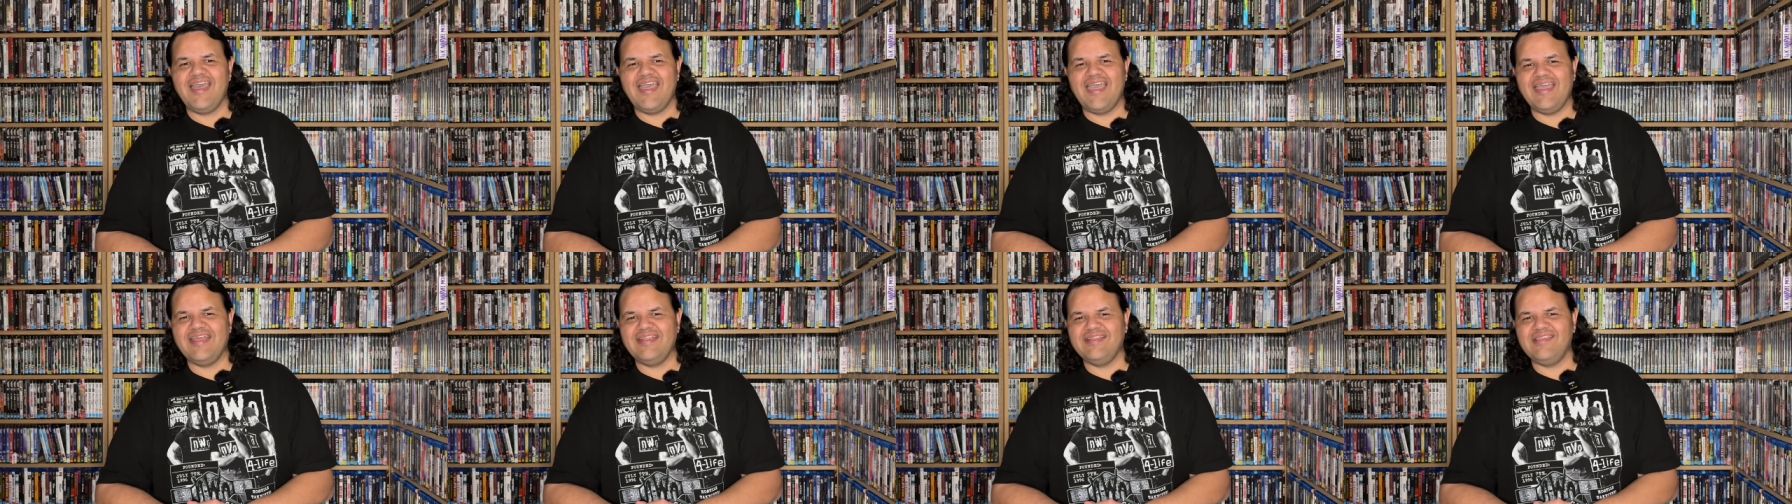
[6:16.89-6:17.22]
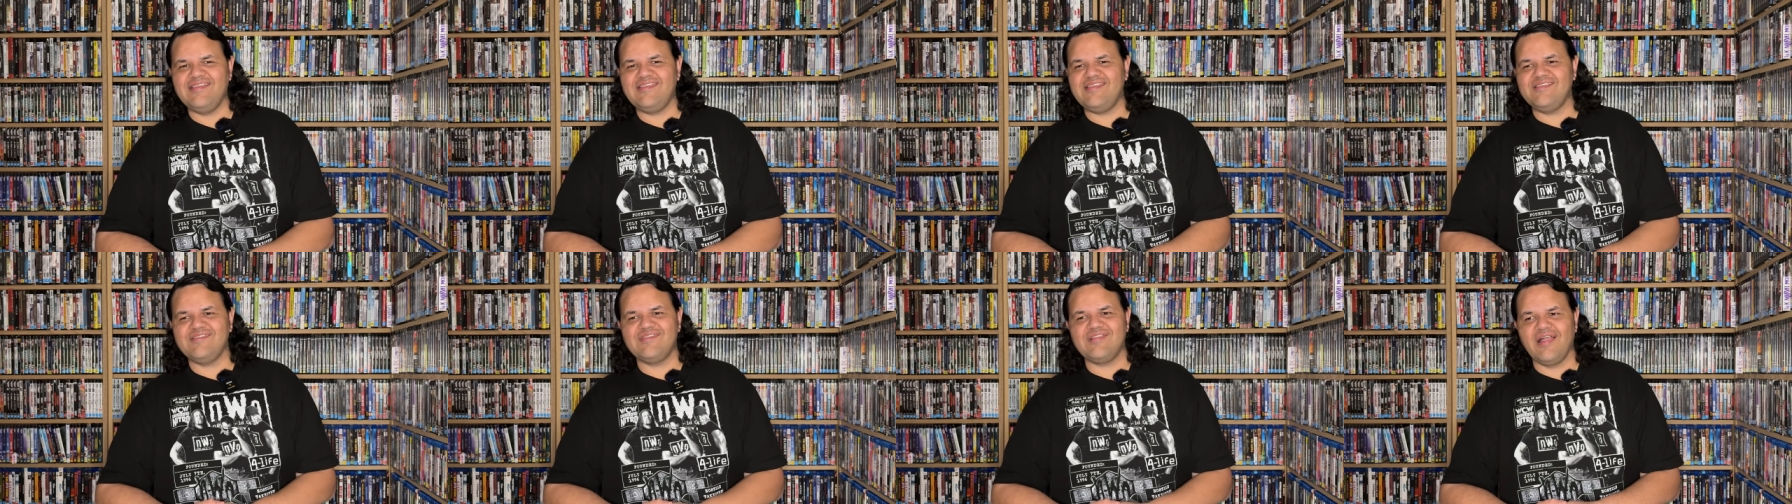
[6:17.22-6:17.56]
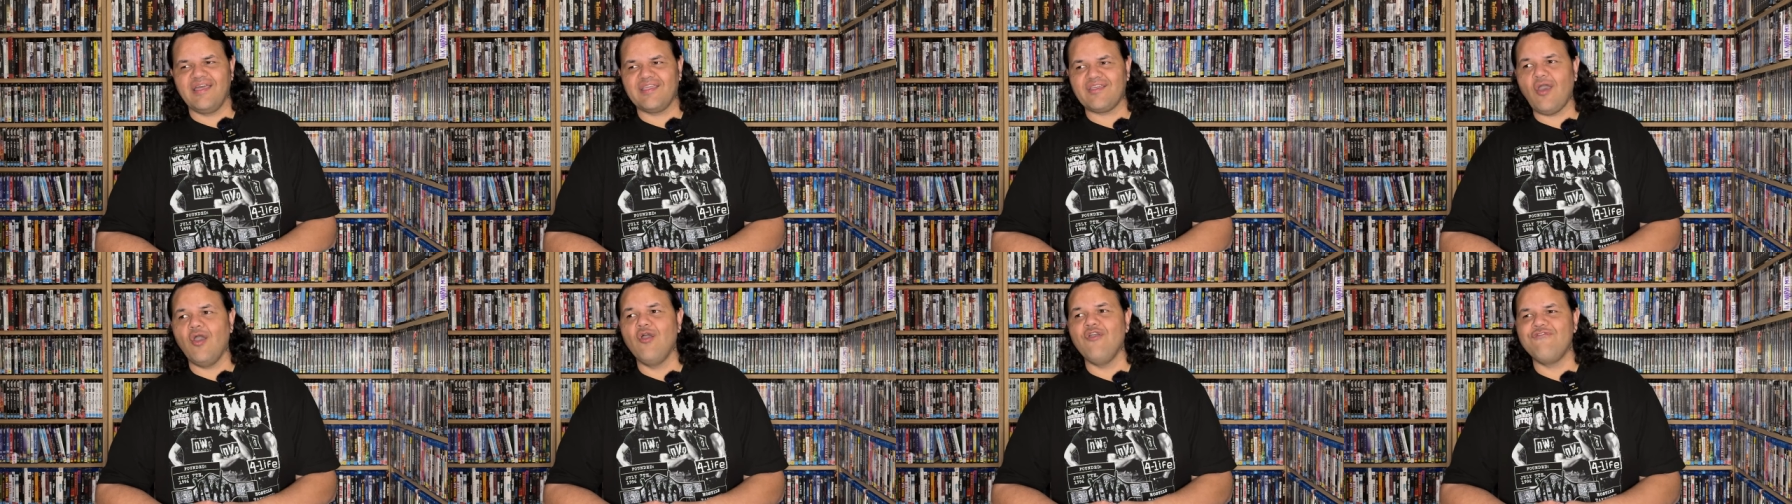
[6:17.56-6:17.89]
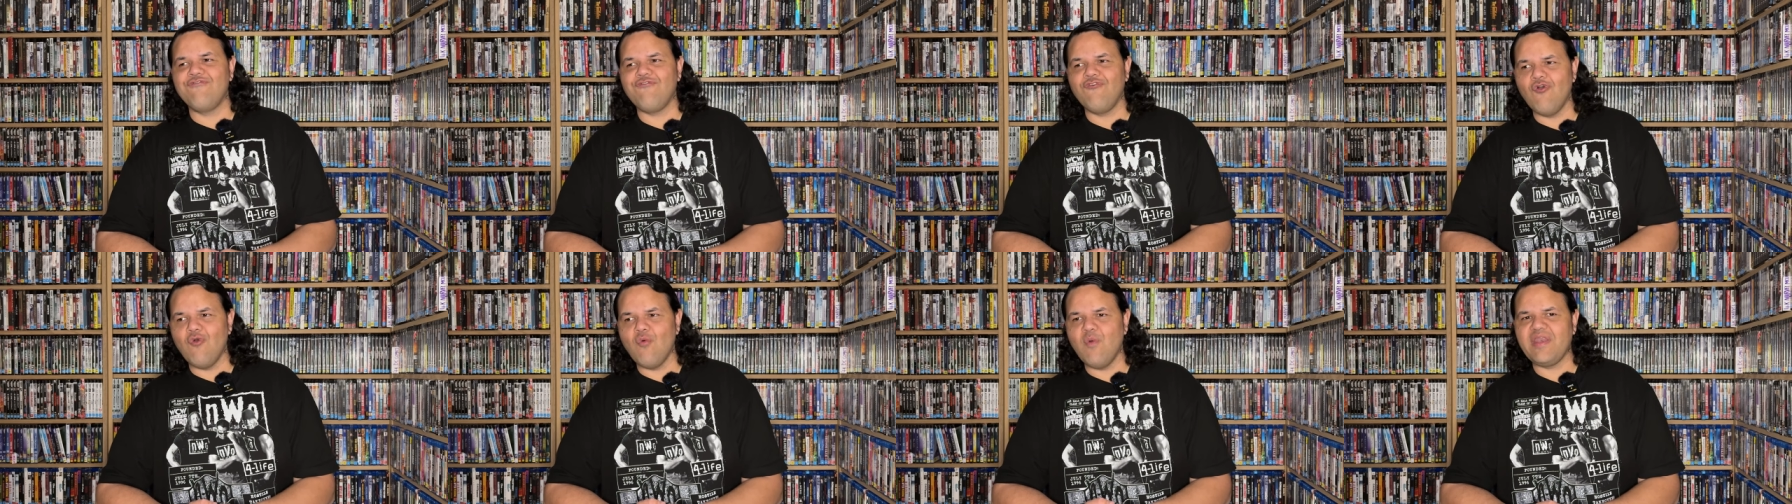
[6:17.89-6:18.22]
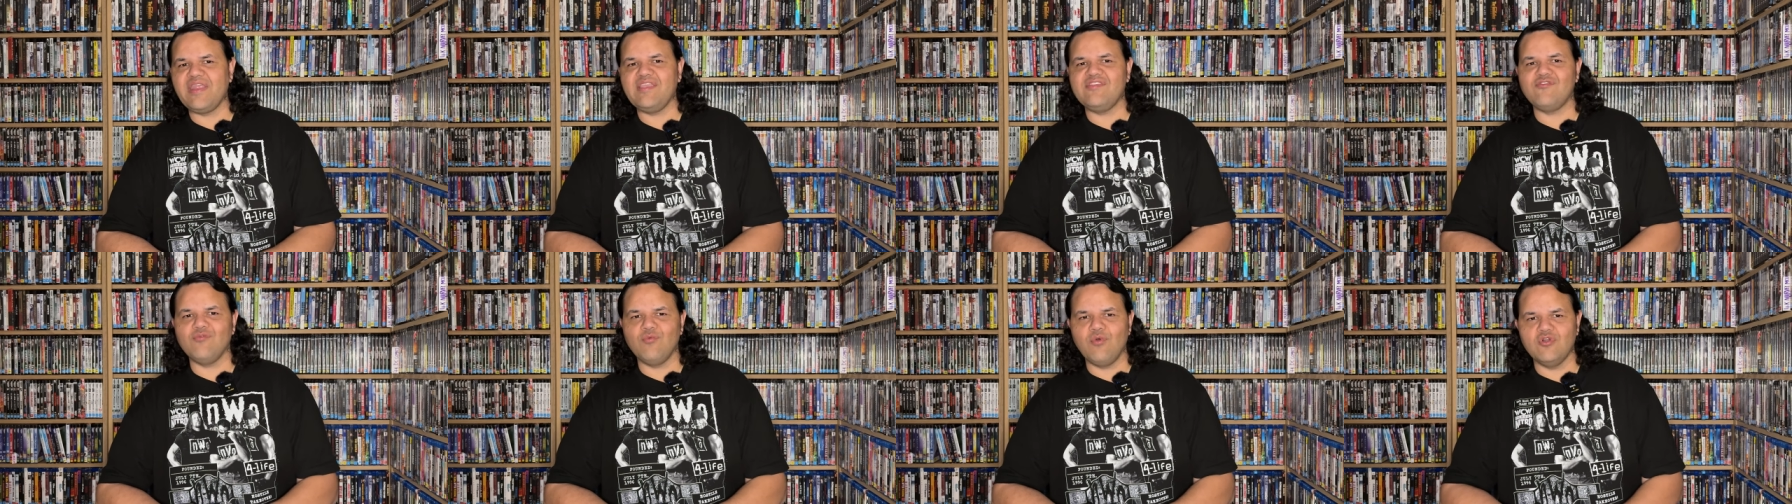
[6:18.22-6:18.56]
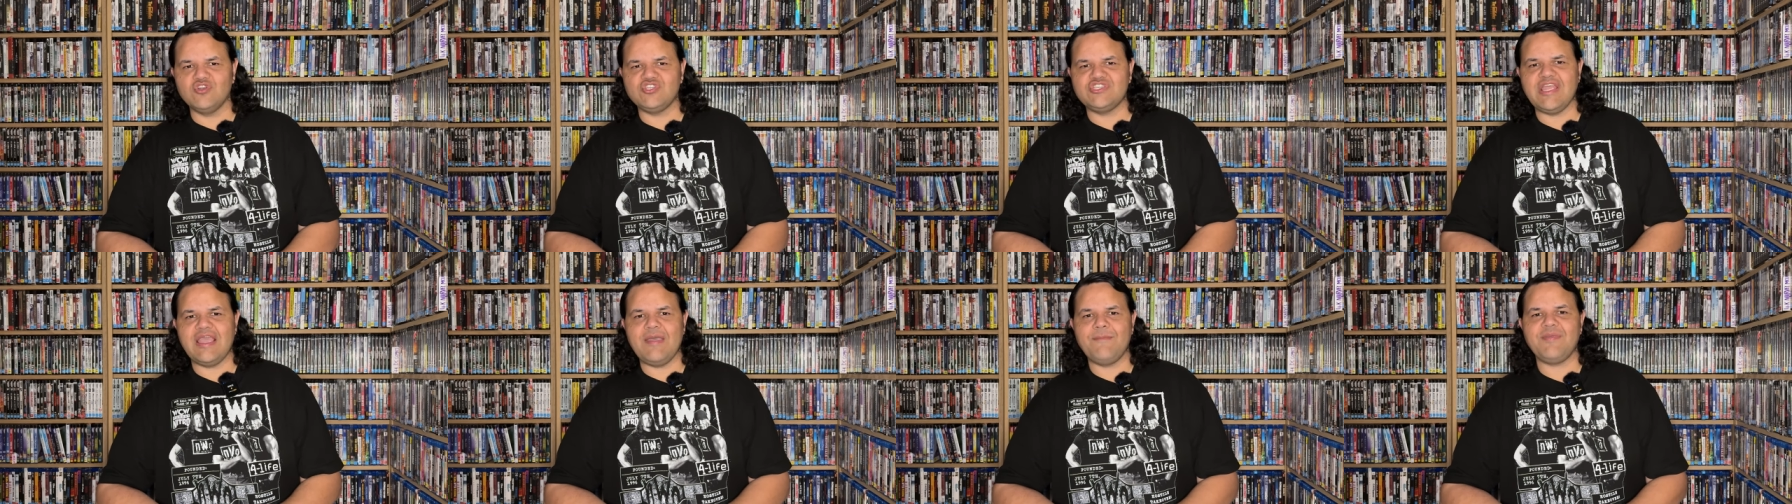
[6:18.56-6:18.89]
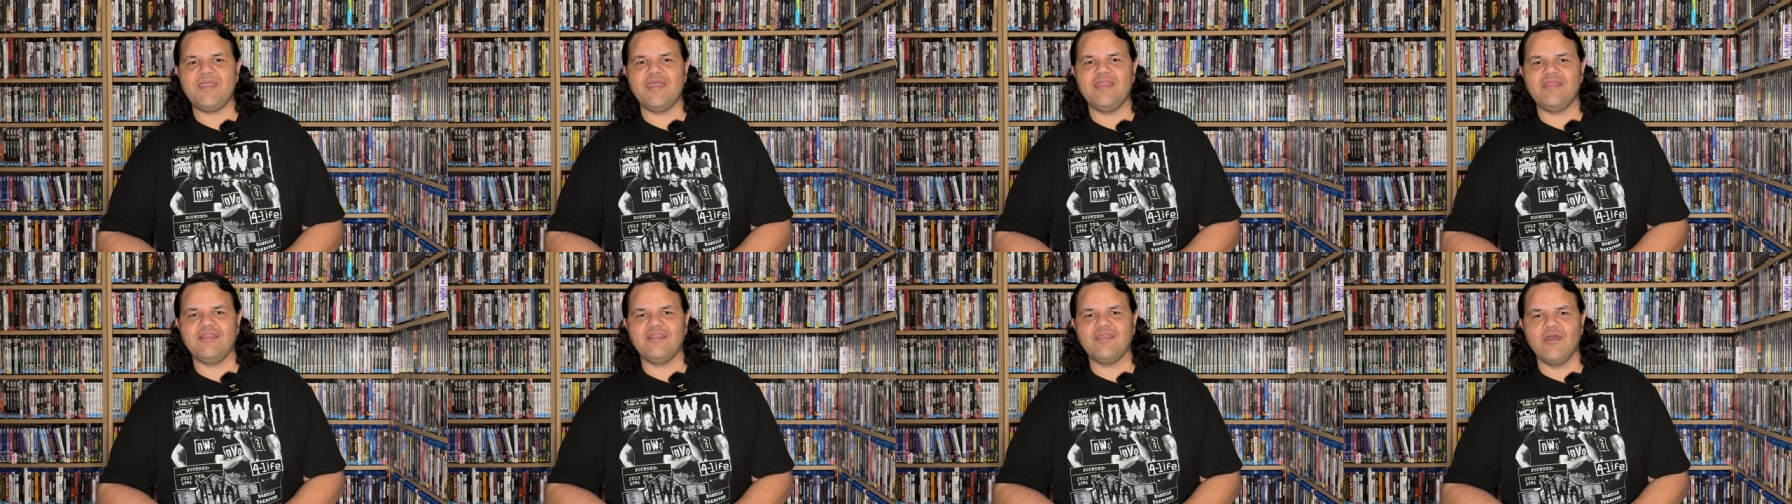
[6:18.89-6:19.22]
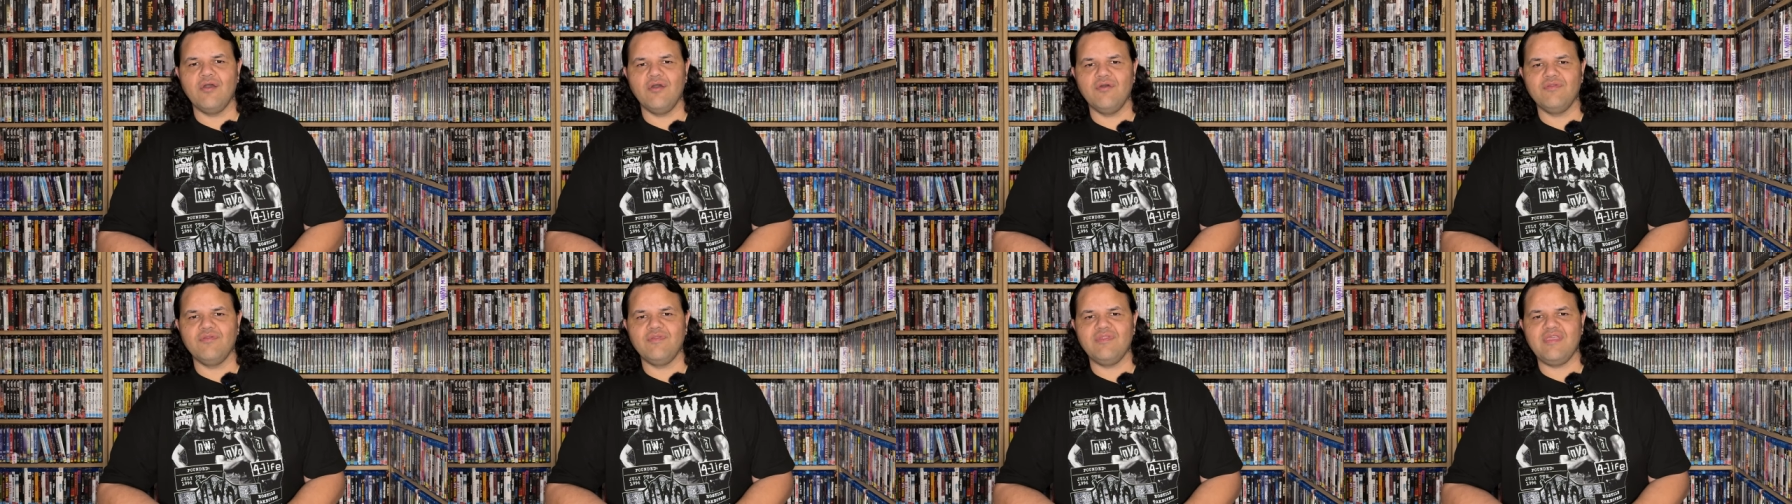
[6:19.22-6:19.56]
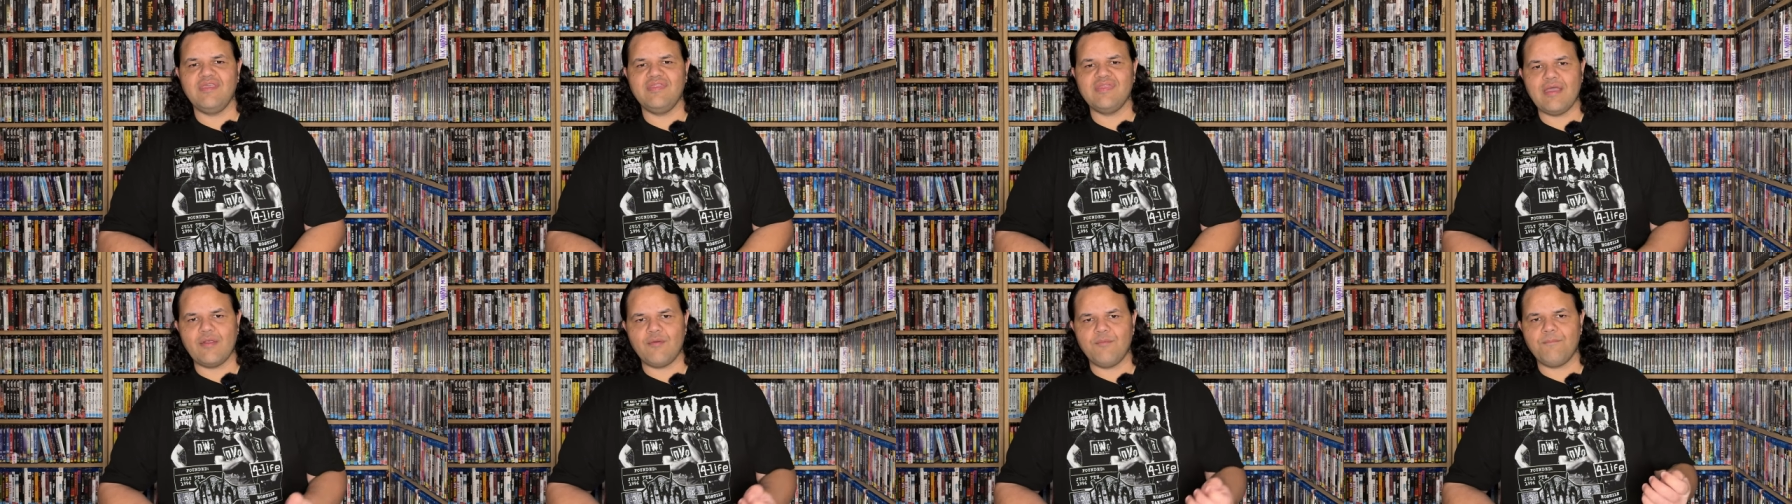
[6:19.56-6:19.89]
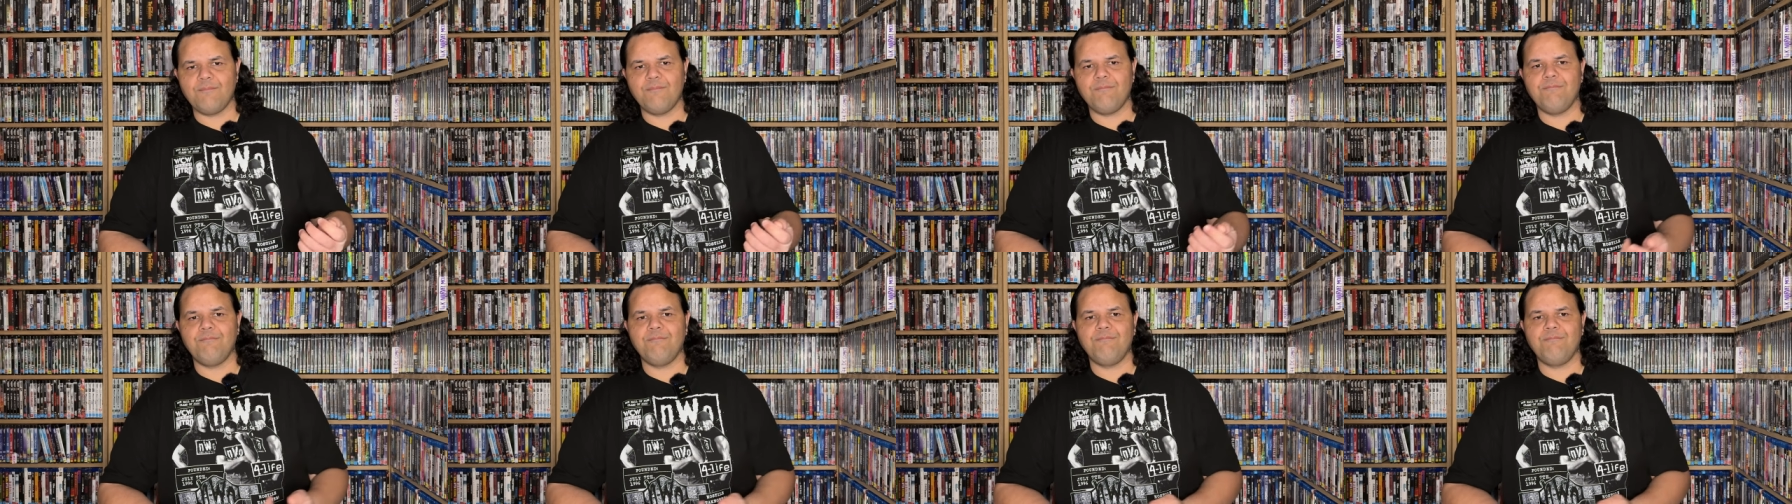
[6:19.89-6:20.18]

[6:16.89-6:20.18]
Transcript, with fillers: And this is like oh four when he's the world champion and going in that,